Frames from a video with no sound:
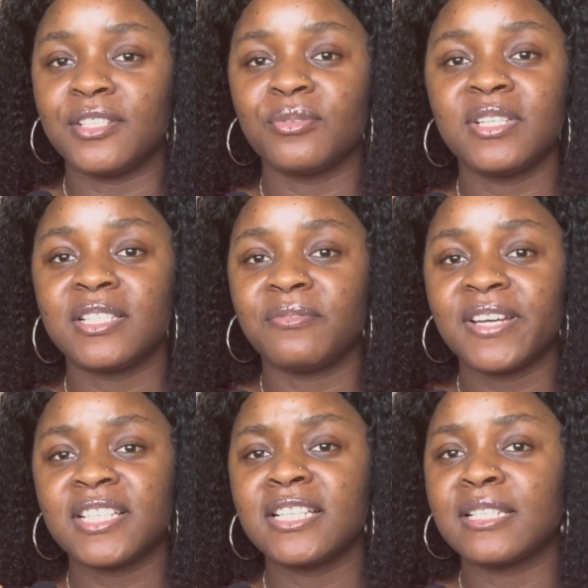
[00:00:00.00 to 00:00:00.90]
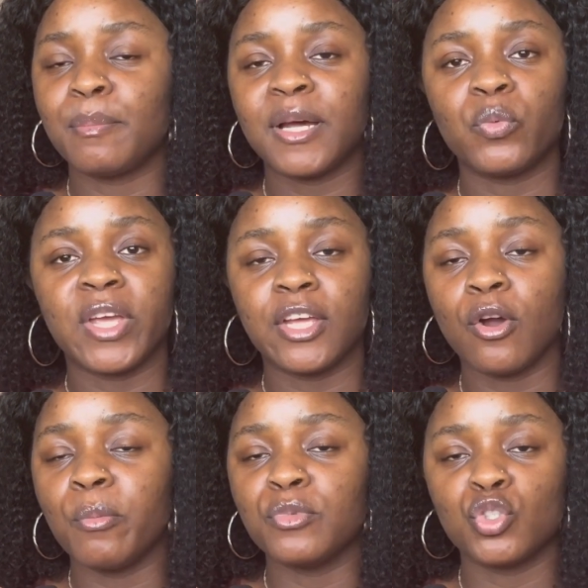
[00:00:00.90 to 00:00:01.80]
So disinfecting is the part where it
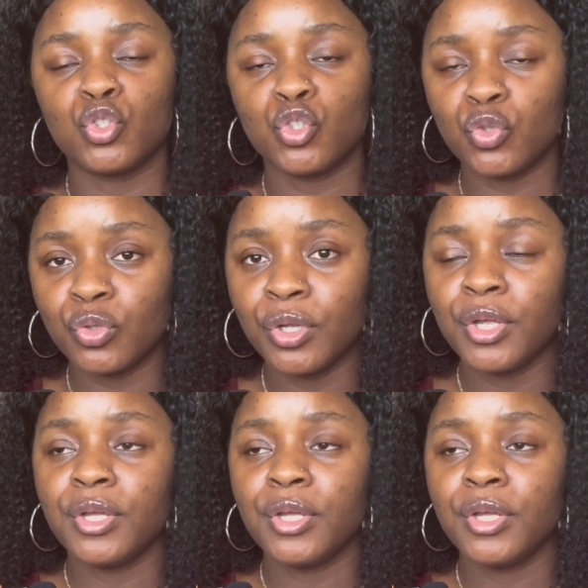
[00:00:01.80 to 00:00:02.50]
comes to,